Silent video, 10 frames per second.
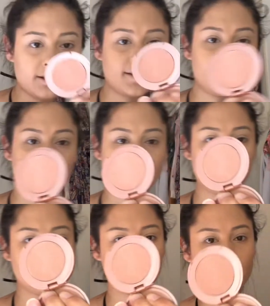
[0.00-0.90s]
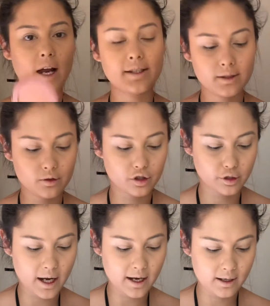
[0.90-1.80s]
This is in this nice little
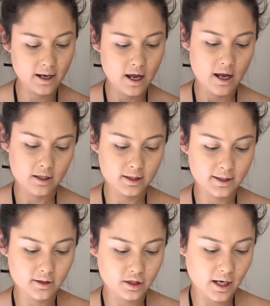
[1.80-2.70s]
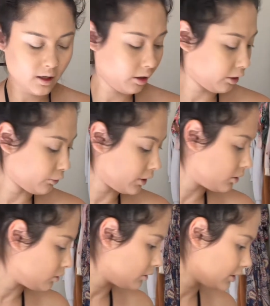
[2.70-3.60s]
shade. This is in the shade
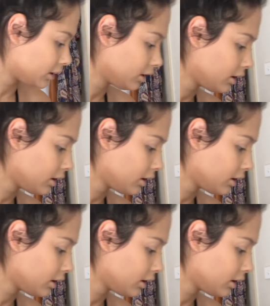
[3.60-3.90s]
Thrilled.